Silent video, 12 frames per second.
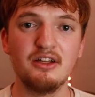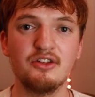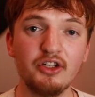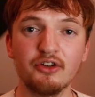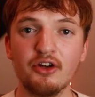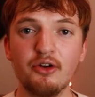
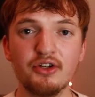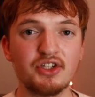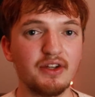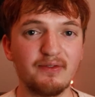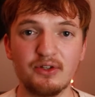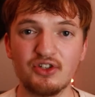You'll
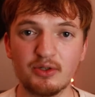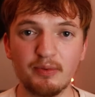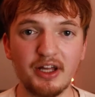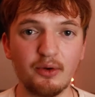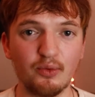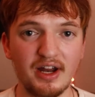notice if you just
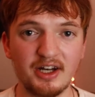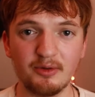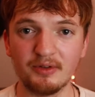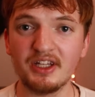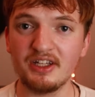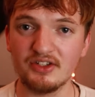play
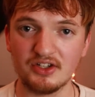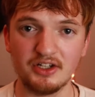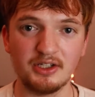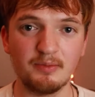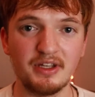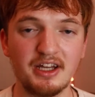random keys
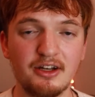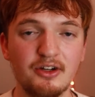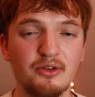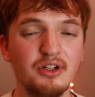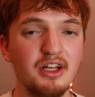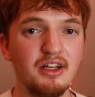on the
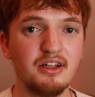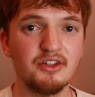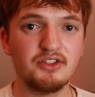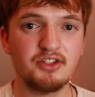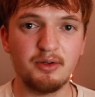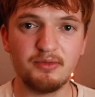piano,
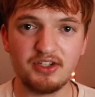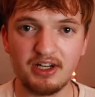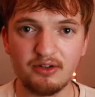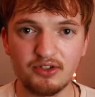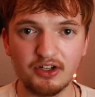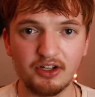some
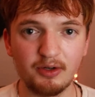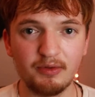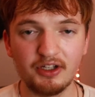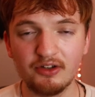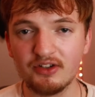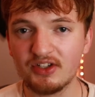sounds are going to
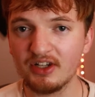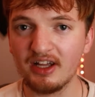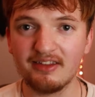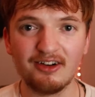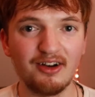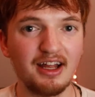be good
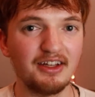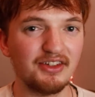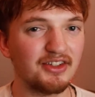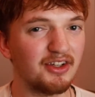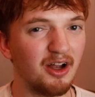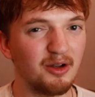together and
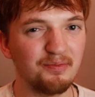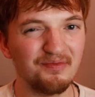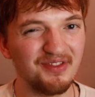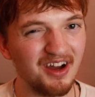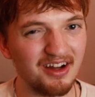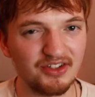
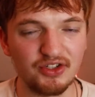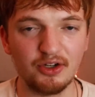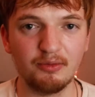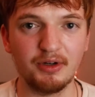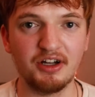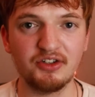some not
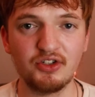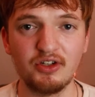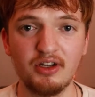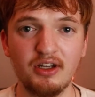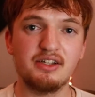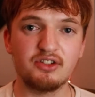so
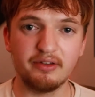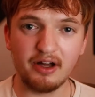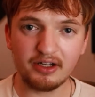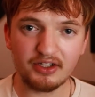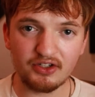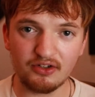much. As
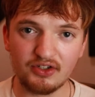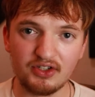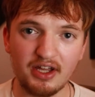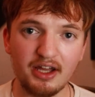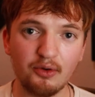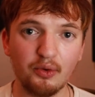long as you're
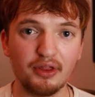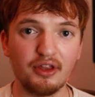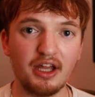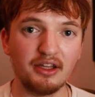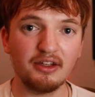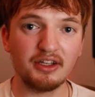staying
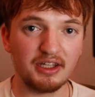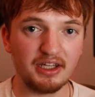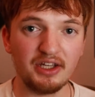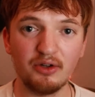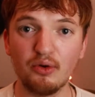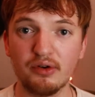within the
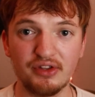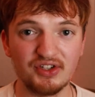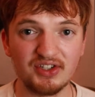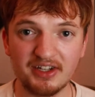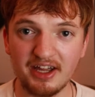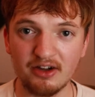key or the
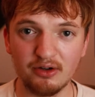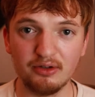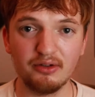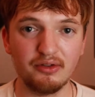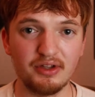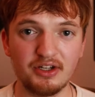
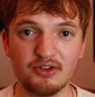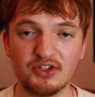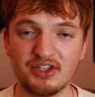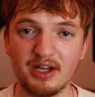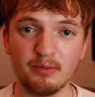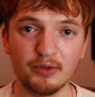scale that your
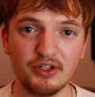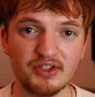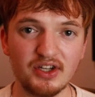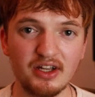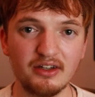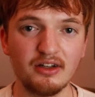sample
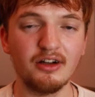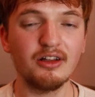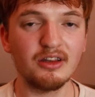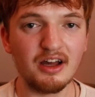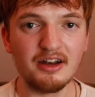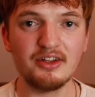is in, a
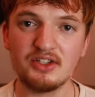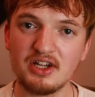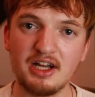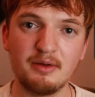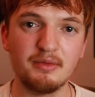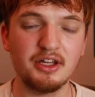lot of the
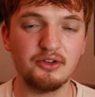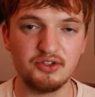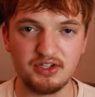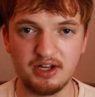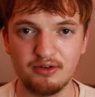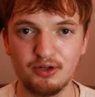time it'll
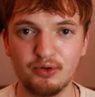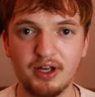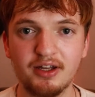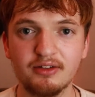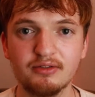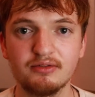sound okay.